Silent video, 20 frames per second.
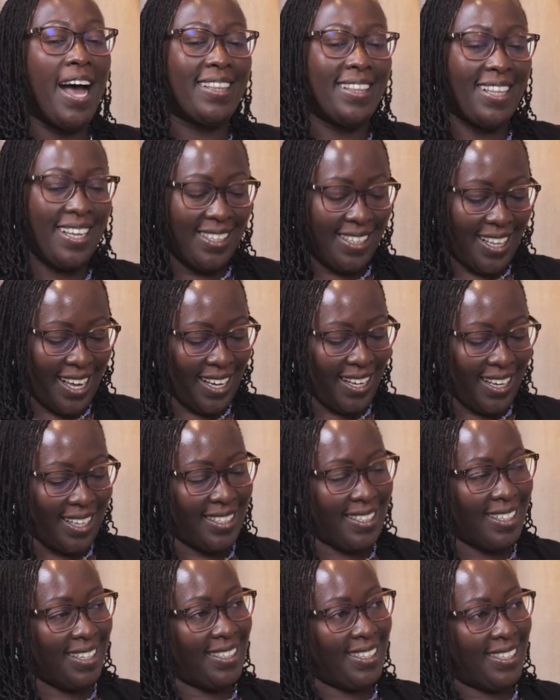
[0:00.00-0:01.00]
And then there
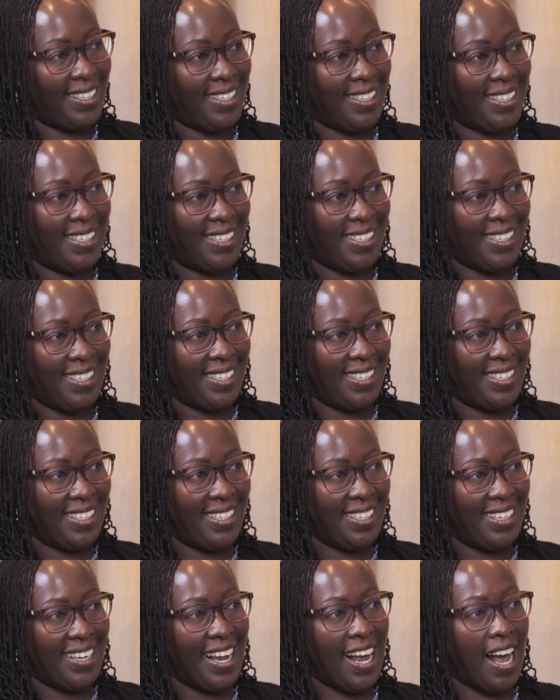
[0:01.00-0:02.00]
isn't
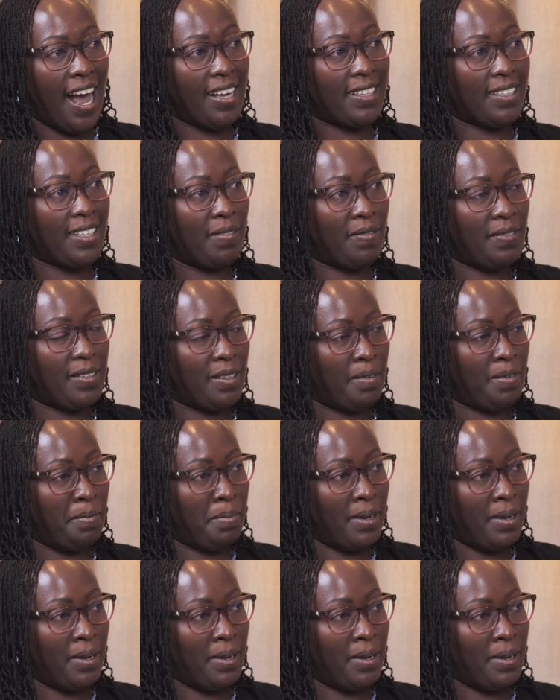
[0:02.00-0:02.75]
a safety